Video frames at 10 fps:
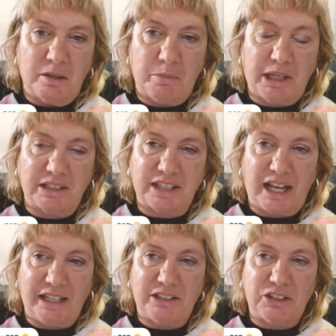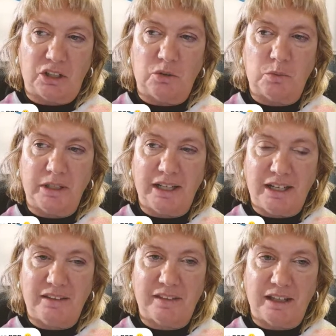because I don't want
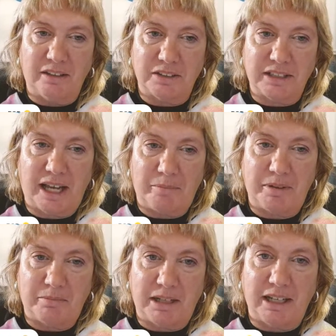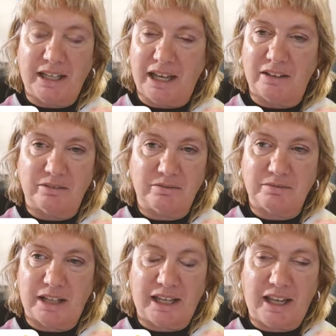anything else to happen to my account.
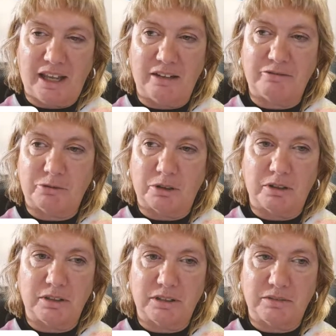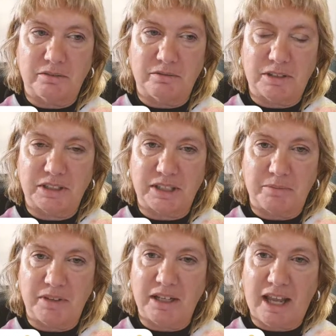I can't afford to
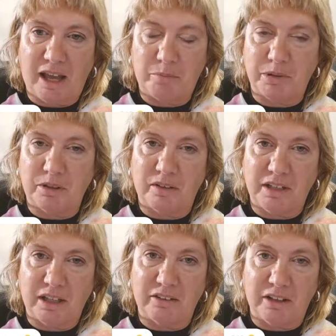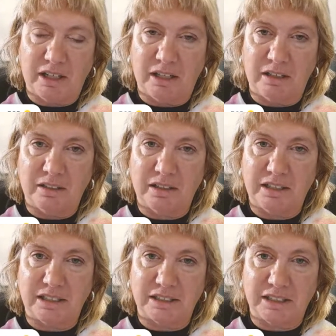something happen on the other end.
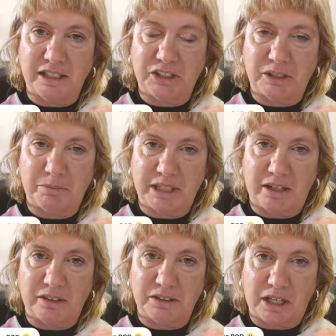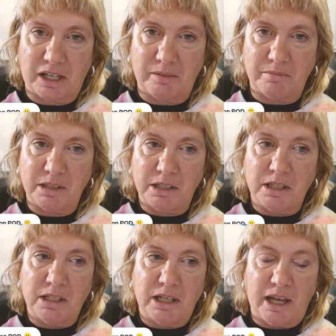It doesn't get shipped out on time,
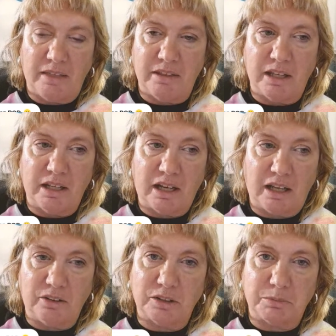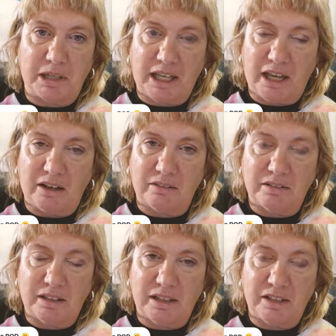and then I lose my account.
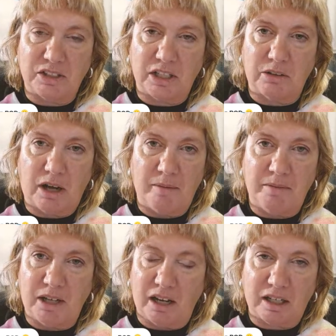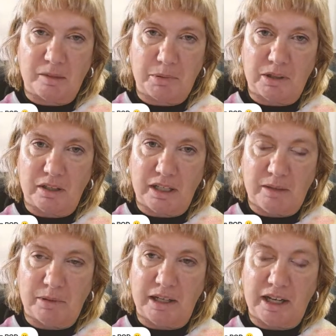And so I'm not going to put it on
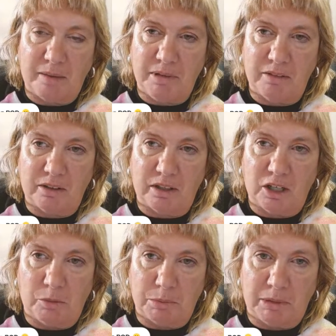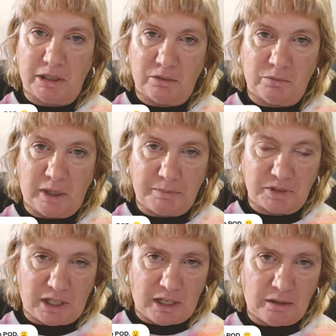eBay. I'm either going to open my own
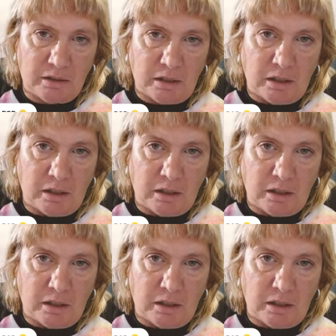website,